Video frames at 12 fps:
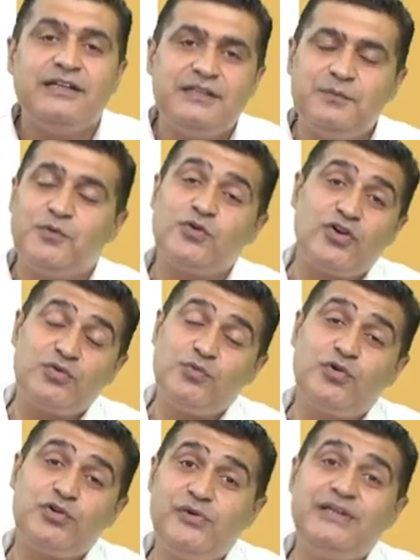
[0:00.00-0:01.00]
the more and
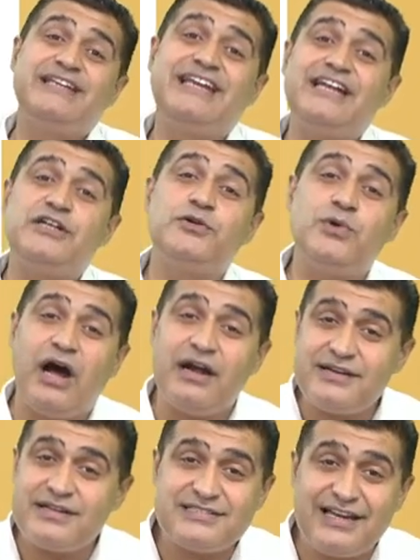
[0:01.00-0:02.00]
more you will get to
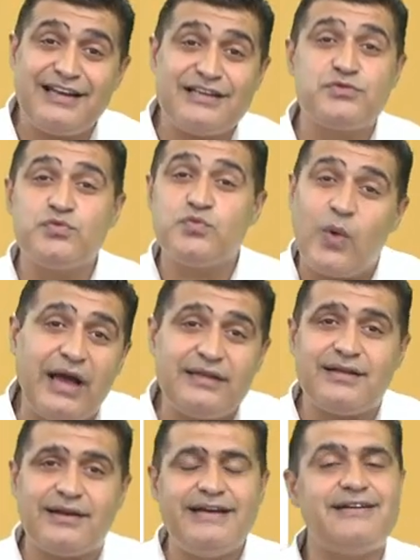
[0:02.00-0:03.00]
understand as to why
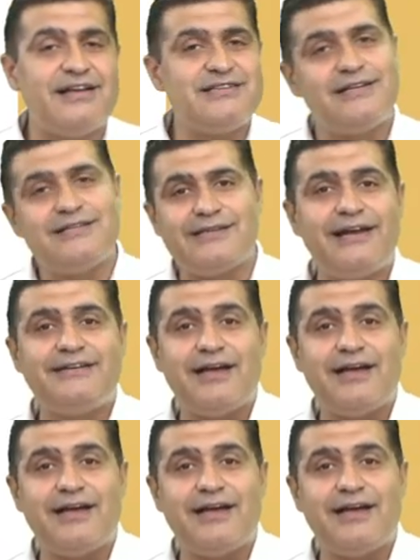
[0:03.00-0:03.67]
the right answer is the right